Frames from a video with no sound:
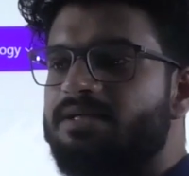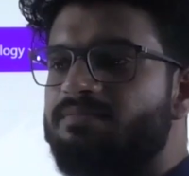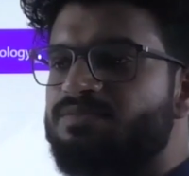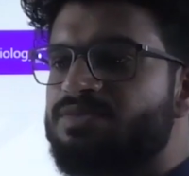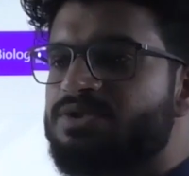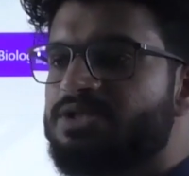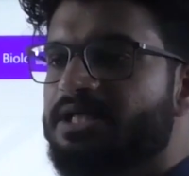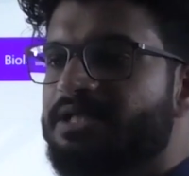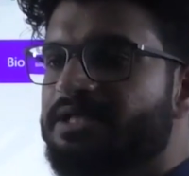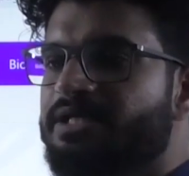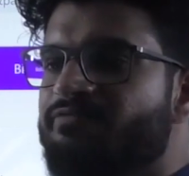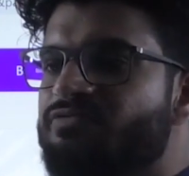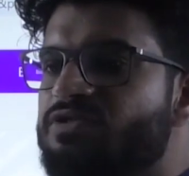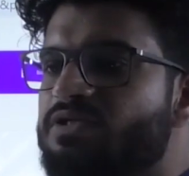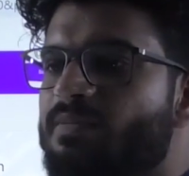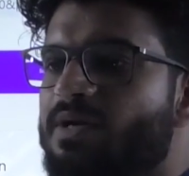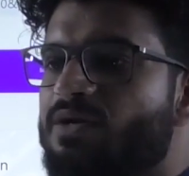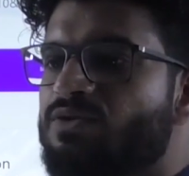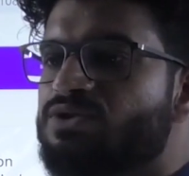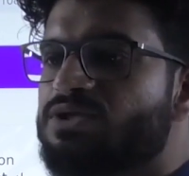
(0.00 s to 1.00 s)
comes and gives
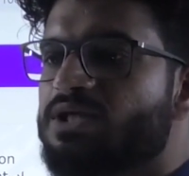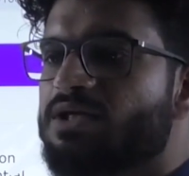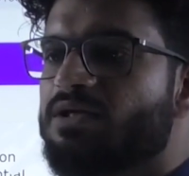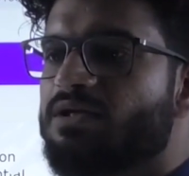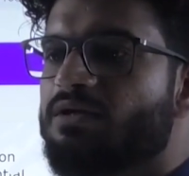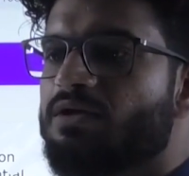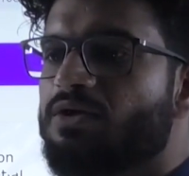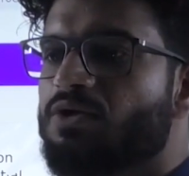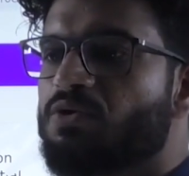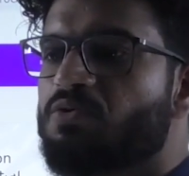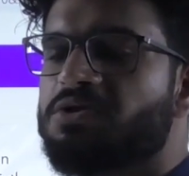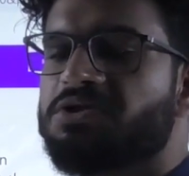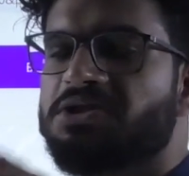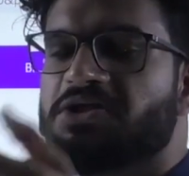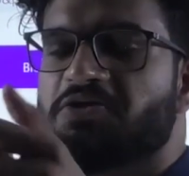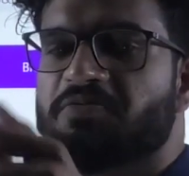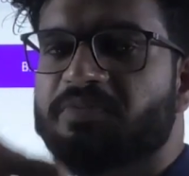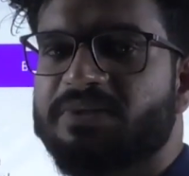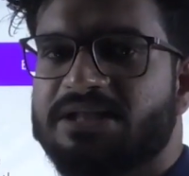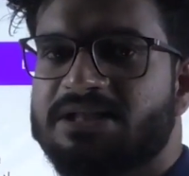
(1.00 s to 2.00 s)
the bouncer
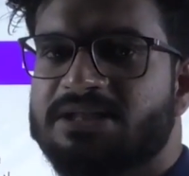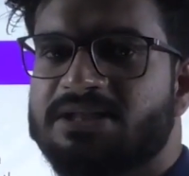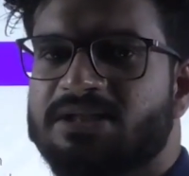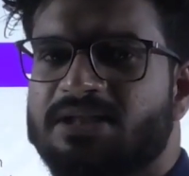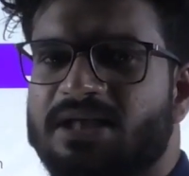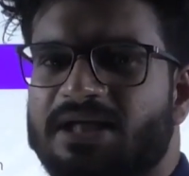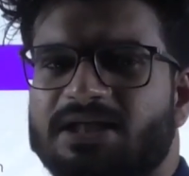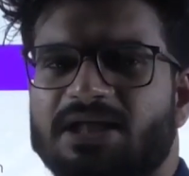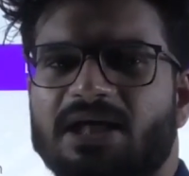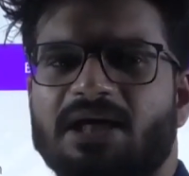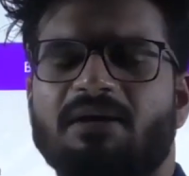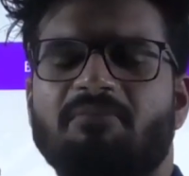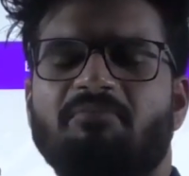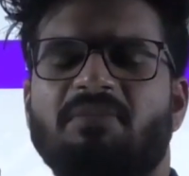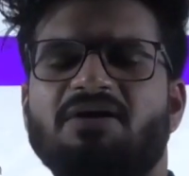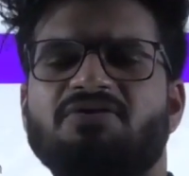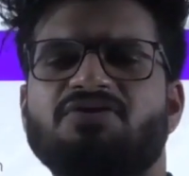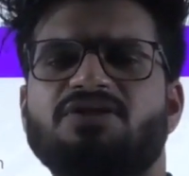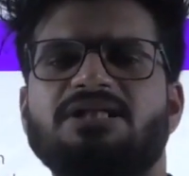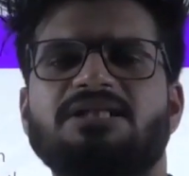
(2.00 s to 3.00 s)
200 rupees. And the
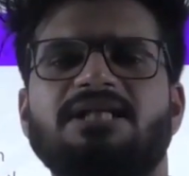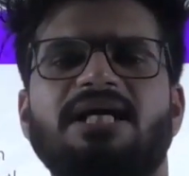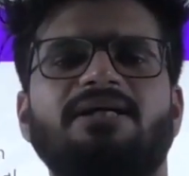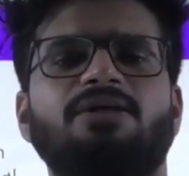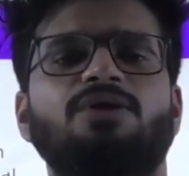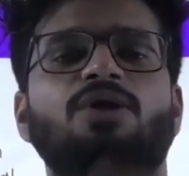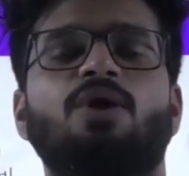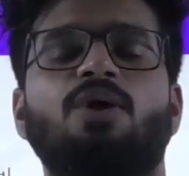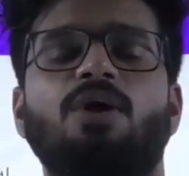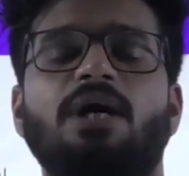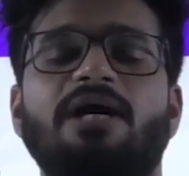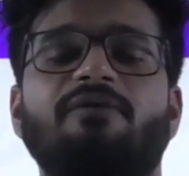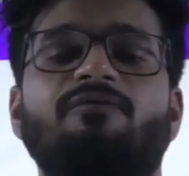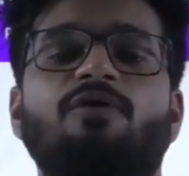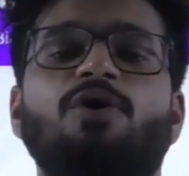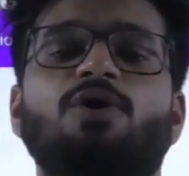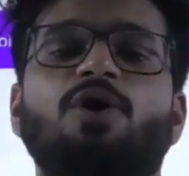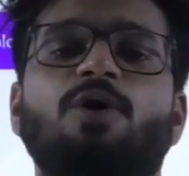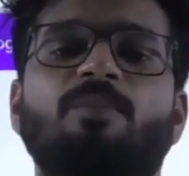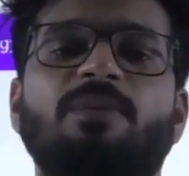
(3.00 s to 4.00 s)
bouncer is like, no, I
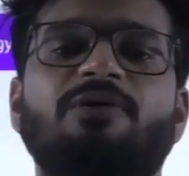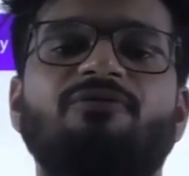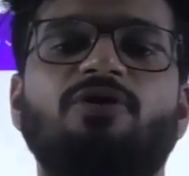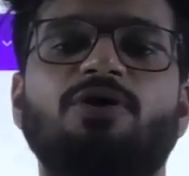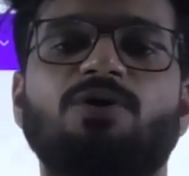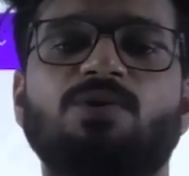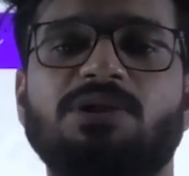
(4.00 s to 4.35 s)
want to open for